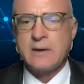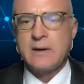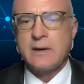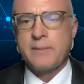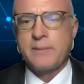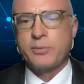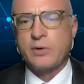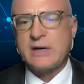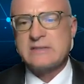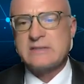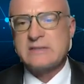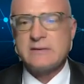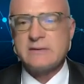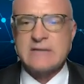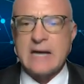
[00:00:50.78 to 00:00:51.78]

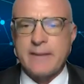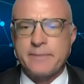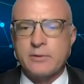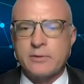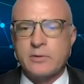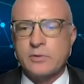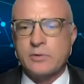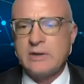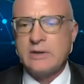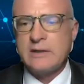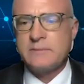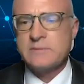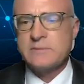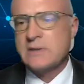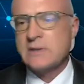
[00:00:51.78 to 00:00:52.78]
Bracing, topical
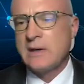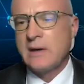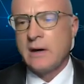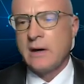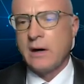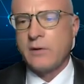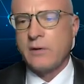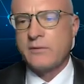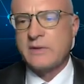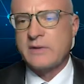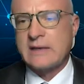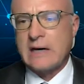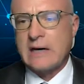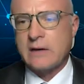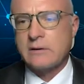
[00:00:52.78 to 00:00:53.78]
creams,
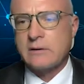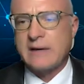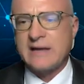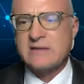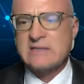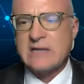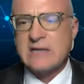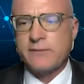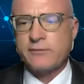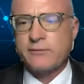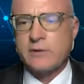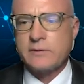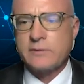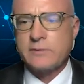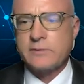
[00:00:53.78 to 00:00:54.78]
over-the-counter
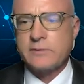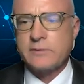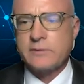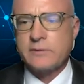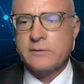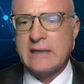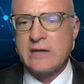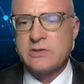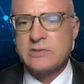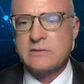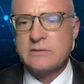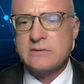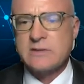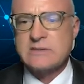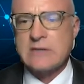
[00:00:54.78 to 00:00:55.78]
anti-inflammatory
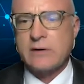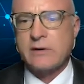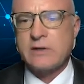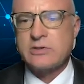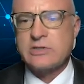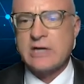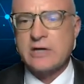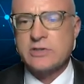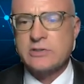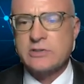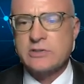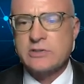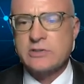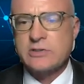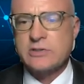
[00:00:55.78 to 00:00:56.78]
medications, and steroid
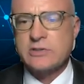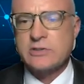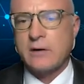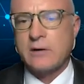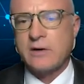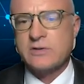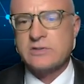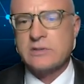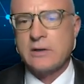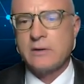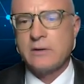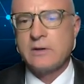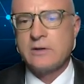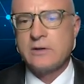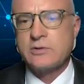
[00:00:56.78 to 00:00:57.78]
injections are
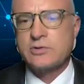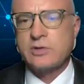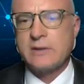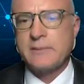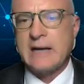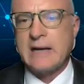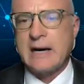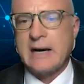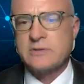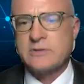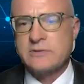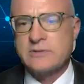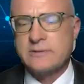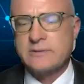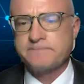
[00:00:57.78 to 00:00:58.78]
also treatment
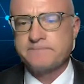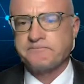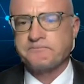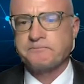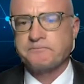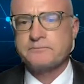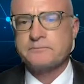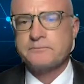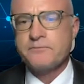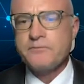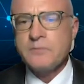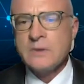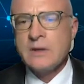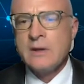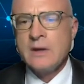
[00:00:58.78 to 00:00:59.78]
options.
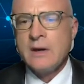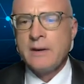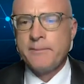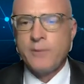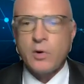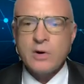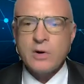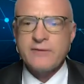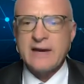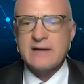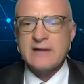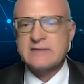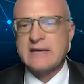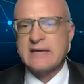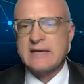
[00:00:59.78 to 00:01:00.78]
More
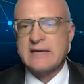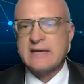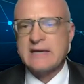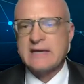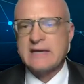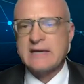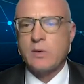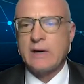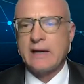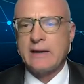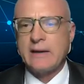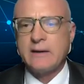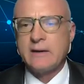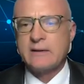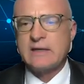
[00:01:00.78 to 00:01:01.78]
advanced cases of
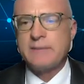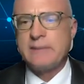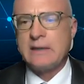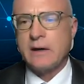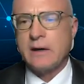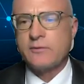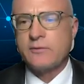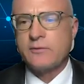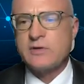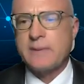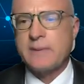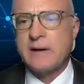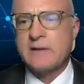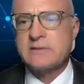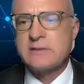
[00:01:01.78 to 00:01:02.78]
OA can be
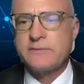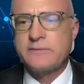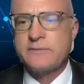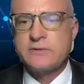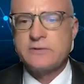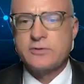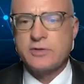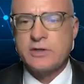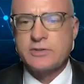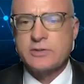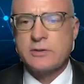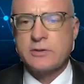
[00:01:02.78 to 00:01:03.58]
unresponsive to traditional